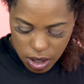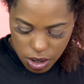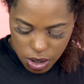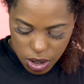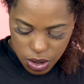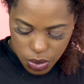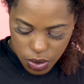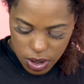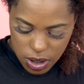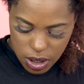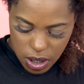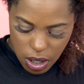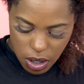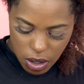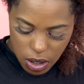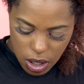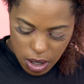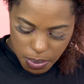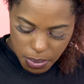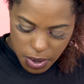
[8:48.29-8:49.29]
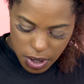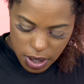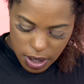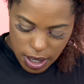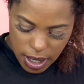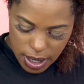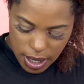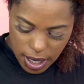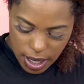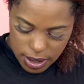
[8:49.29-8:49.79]
This was the only product
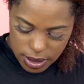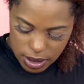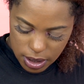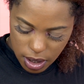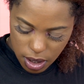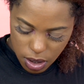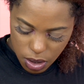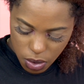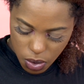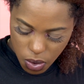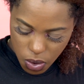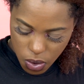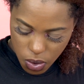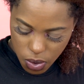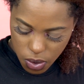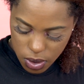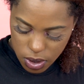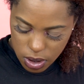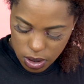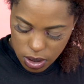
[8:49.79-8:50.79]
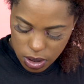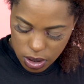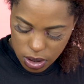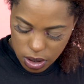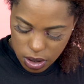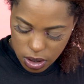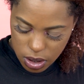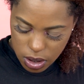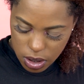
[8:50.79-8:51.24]
that has in cones.